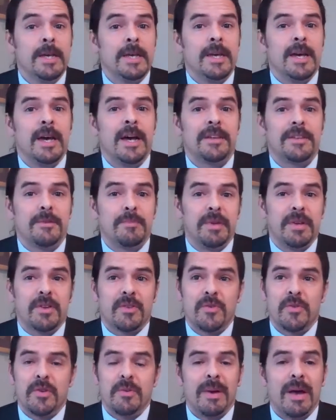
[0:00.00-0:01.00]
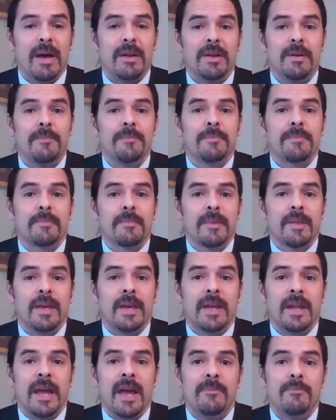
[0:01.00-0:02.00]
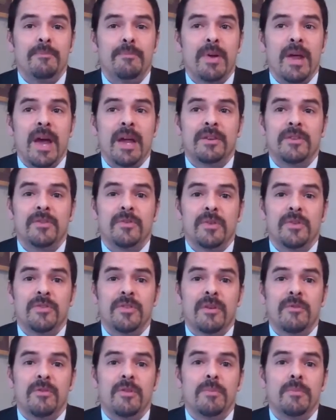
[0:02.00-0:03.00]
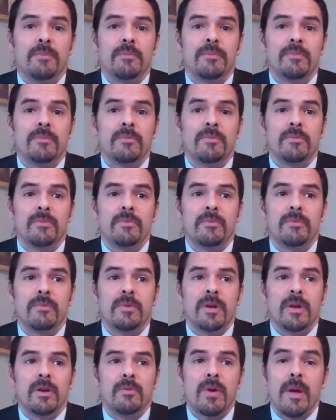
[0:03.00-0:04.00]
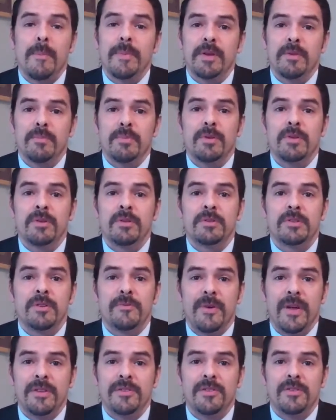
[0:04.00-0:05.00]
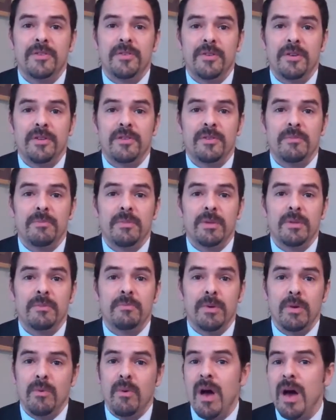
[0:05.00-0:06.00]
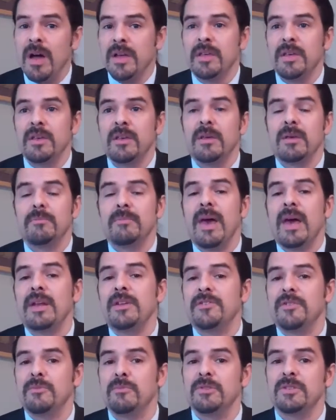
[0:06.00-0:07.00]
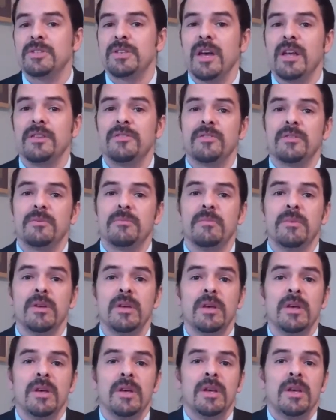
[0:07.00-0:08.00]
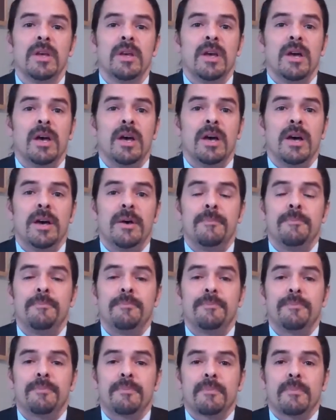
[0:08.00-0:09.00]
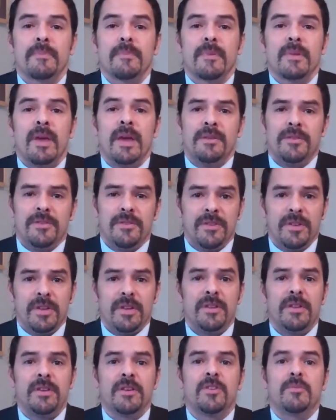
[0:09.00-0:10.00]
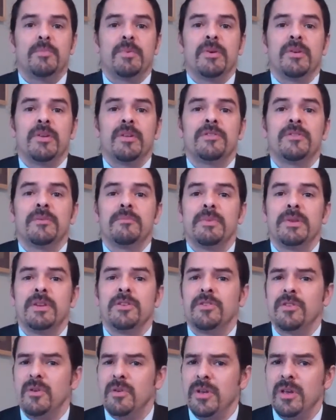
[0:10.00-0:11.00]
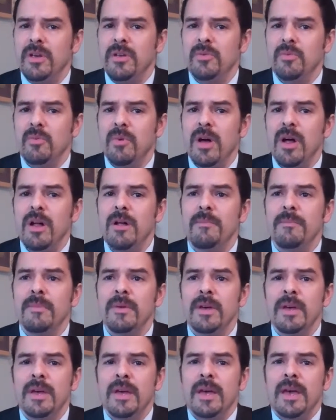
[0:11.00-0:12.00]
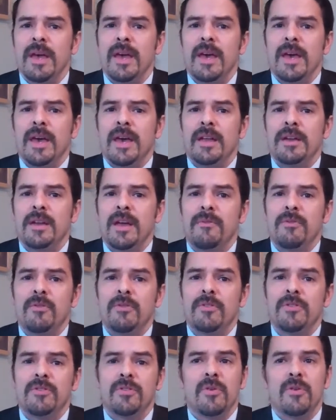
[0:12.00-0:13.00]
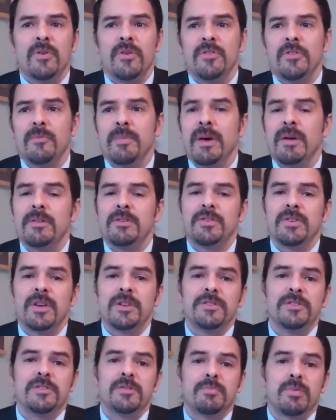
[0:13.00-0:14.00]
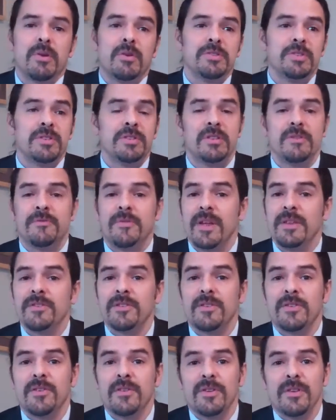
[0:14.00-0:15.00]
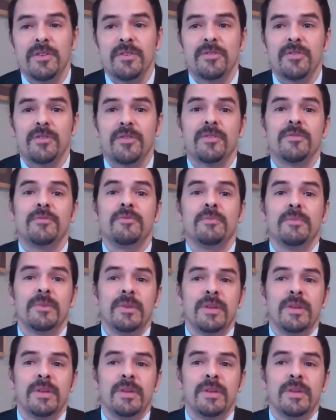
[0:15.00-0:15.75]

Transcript: to be crude about it. And I practiced with several reputable defense attorneys in Milwaukee and Madison, Wisconsin, and seen the experience in Minnesota as well. And I've heard stories about judges approaching defense attorneys sort of